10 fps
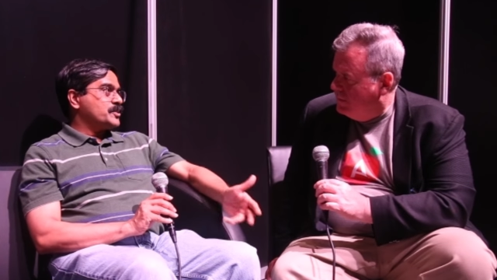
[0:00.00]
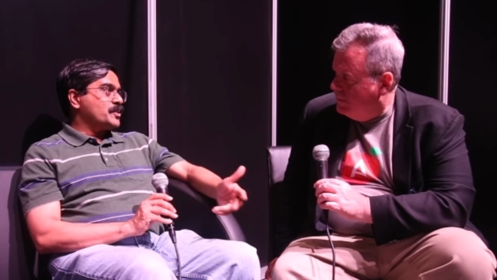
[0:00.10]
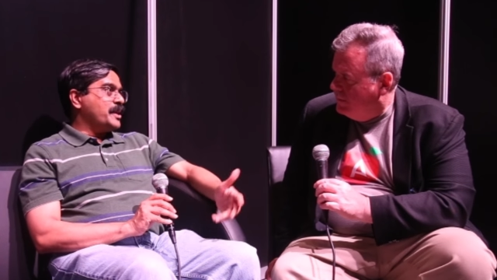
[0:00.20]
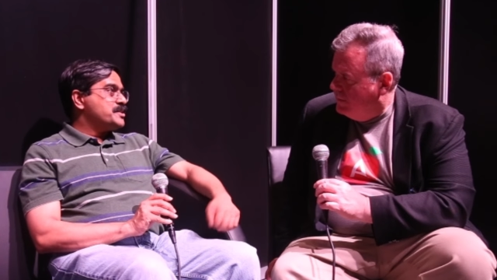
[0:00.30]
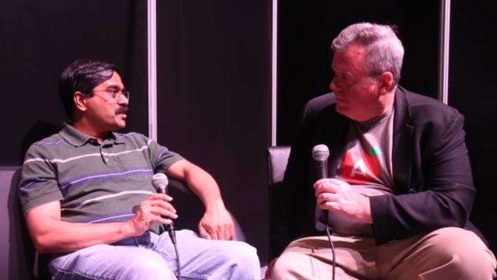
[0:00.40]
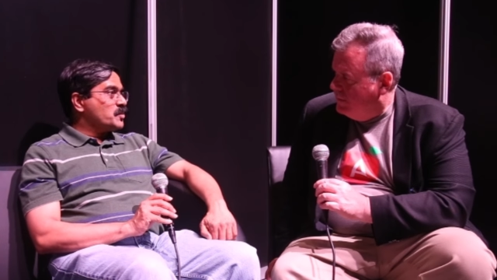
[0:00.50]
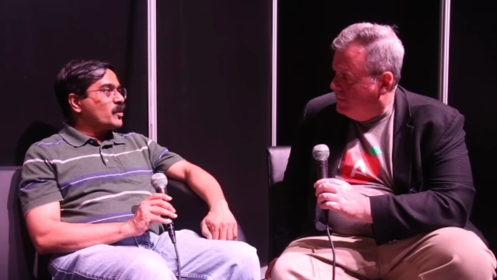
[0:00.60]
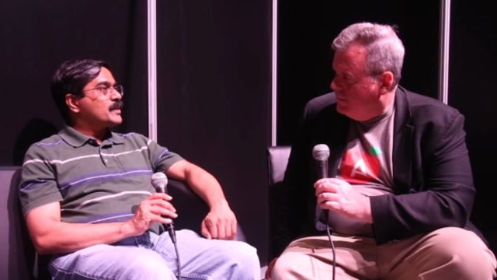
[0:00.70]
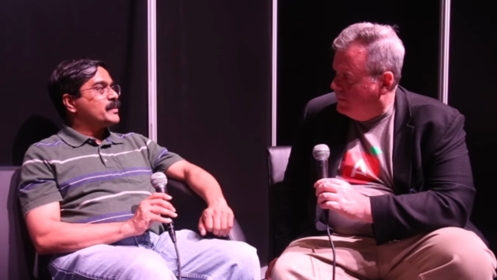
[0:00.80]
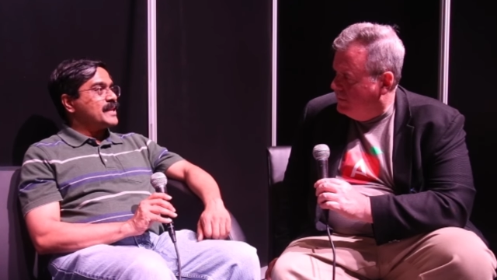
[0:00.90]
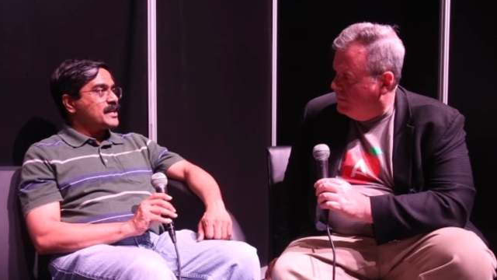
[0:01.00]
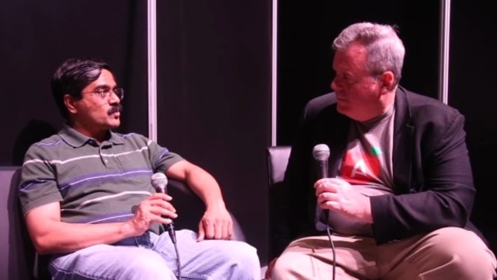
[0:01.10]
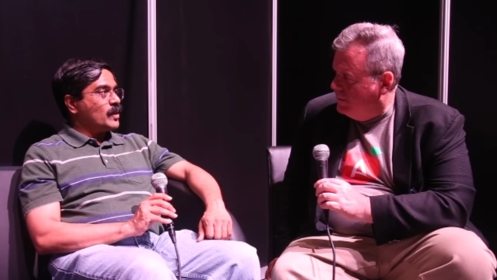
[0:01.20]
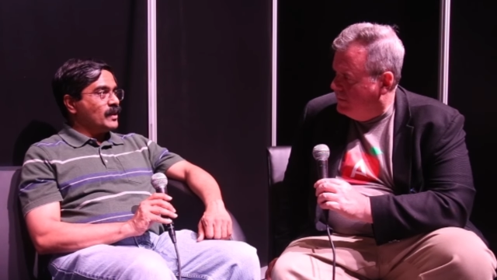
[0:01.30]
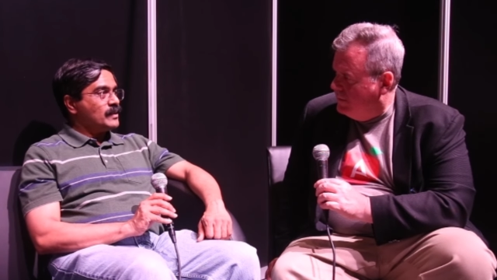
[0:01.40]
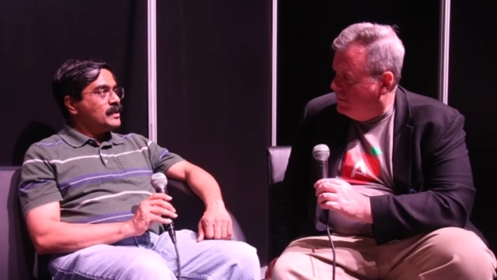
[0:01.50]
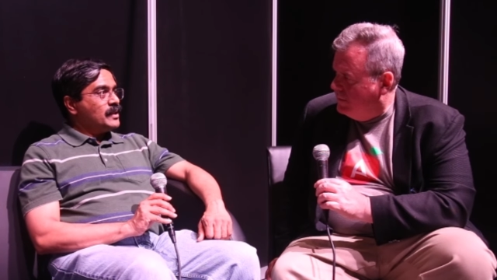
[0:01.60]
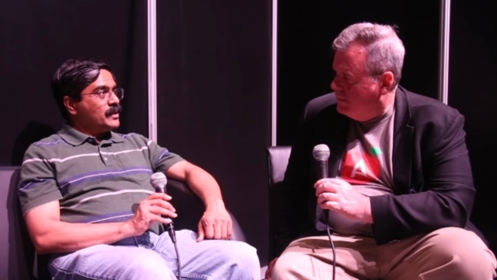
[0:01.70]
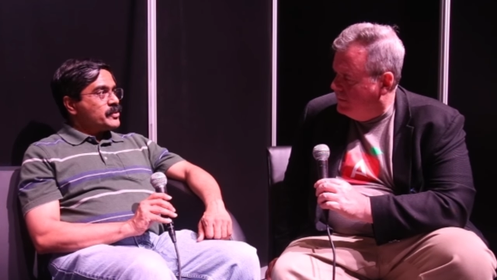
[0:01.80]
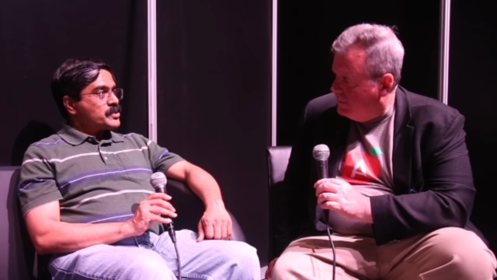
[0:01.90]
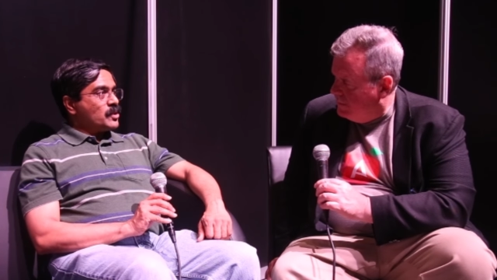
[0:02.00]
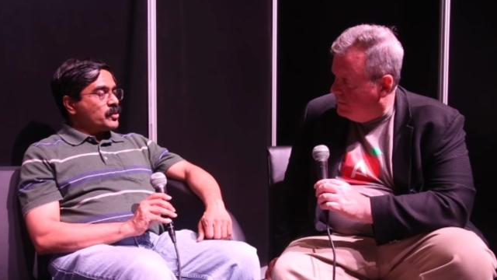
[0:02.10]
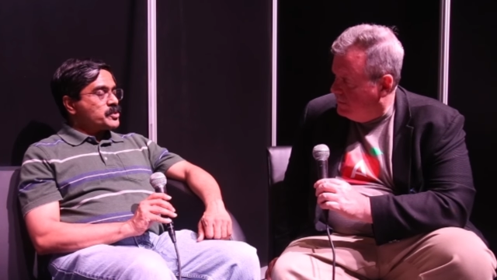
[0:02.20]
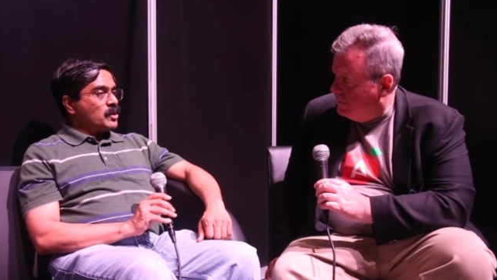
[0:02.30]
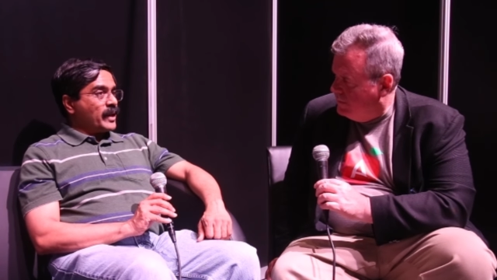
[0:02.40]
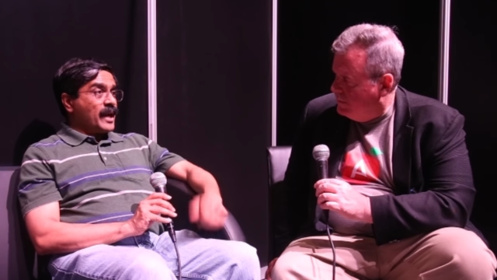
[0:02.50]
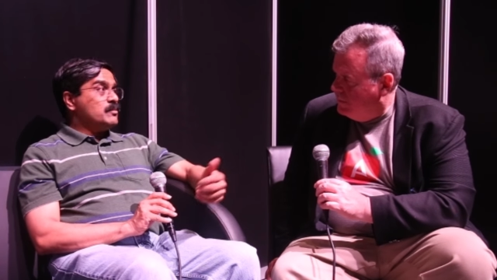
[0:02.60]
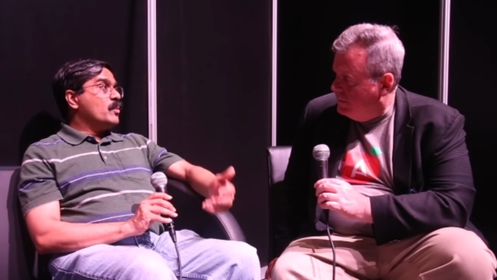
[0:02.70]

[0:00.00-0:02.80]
Speaker 1: also easier to work with as well. So, so again,